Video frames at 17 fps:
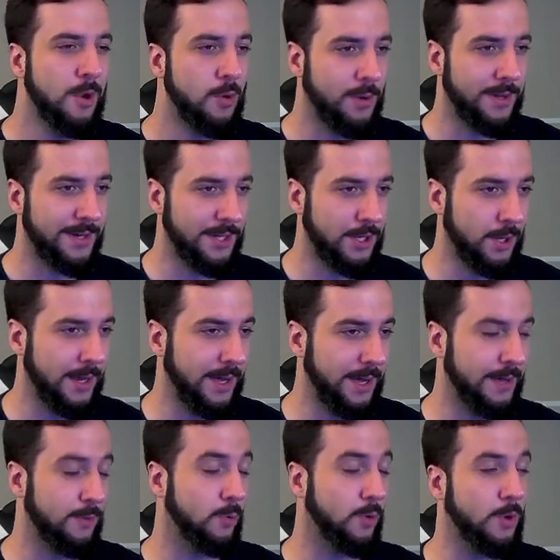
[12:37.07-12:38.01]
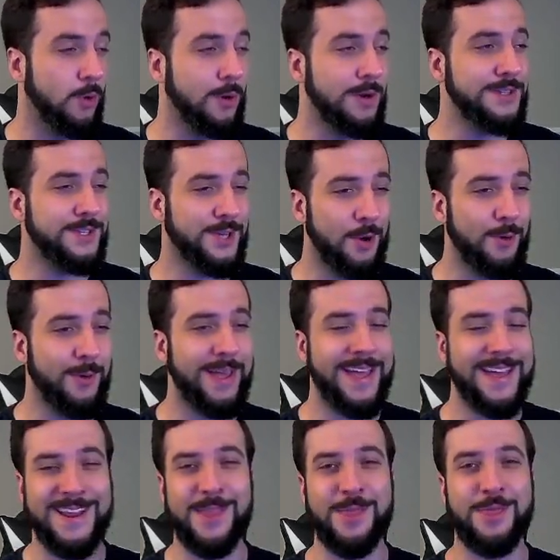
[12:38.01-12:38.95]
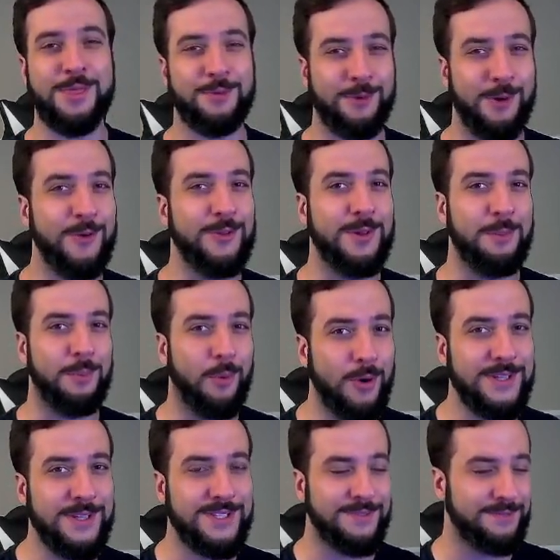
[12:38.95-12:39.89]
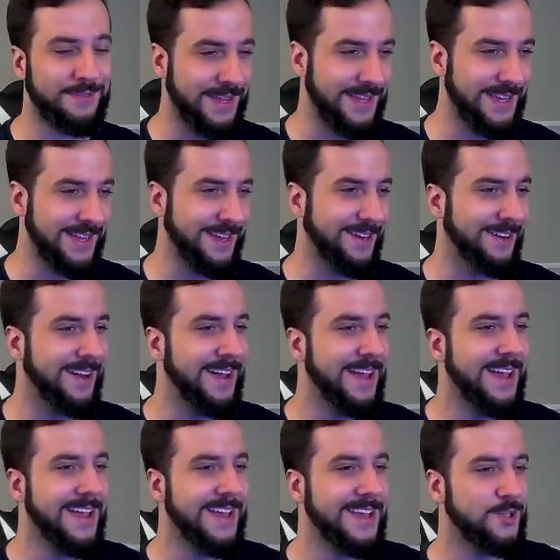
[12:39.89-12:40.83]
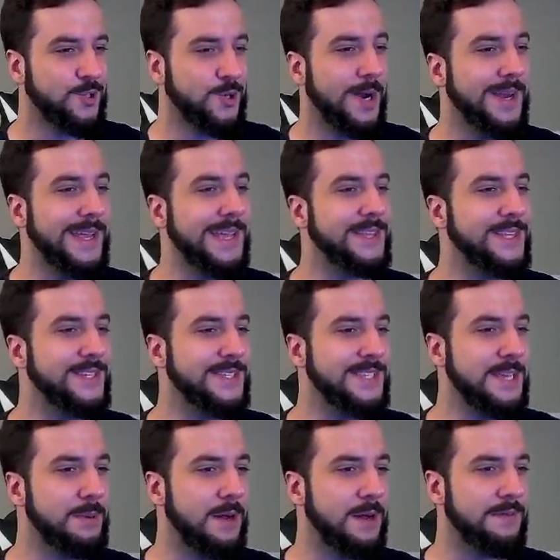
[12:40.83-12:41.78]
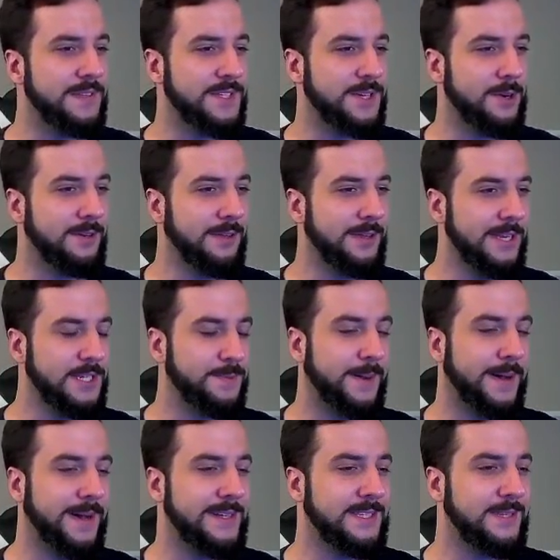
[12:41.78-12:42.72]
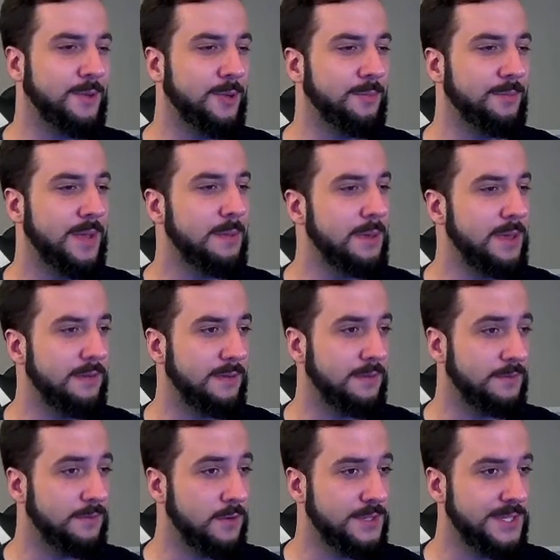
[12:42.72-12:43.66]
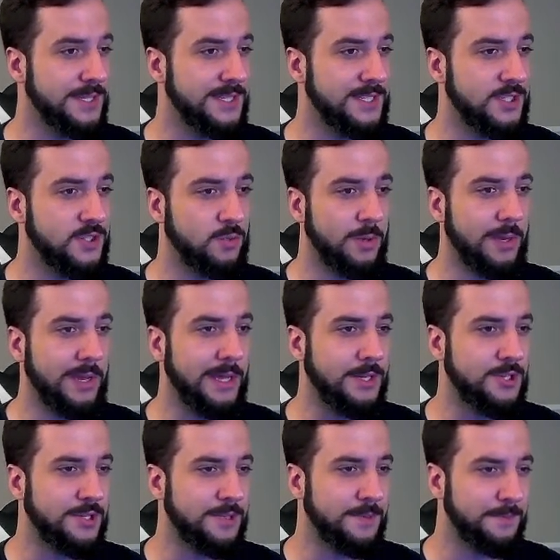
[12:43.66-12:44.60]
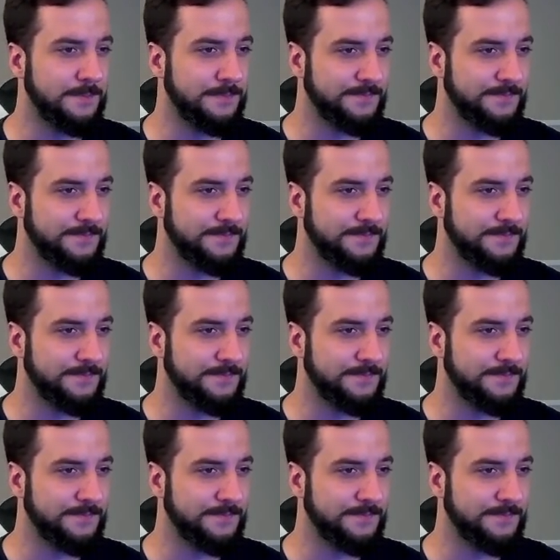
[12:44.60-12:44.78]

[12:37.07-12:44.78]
We're going to go ahead and throw the Poison Fang here, trying to get this debuff as early as possible, maybe even force a switch.